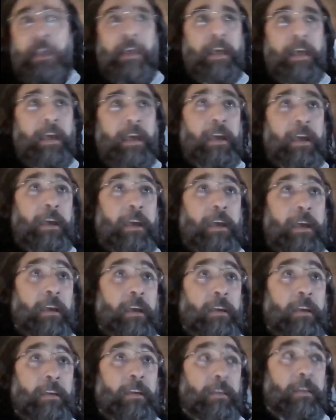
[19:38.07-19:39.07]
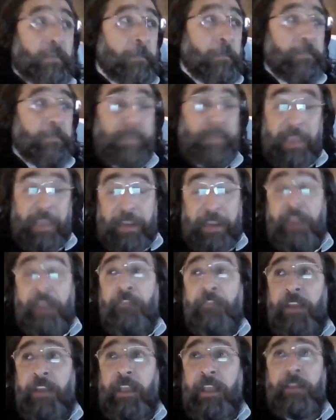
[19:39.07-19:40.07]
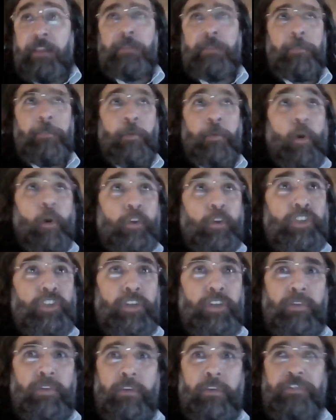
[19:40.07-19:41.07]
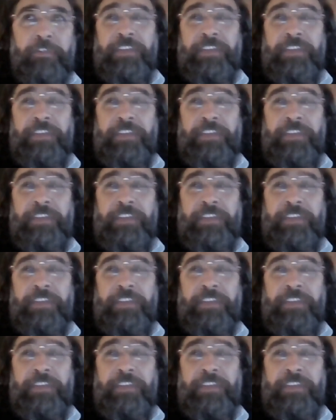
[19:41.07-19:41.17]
a significant portion of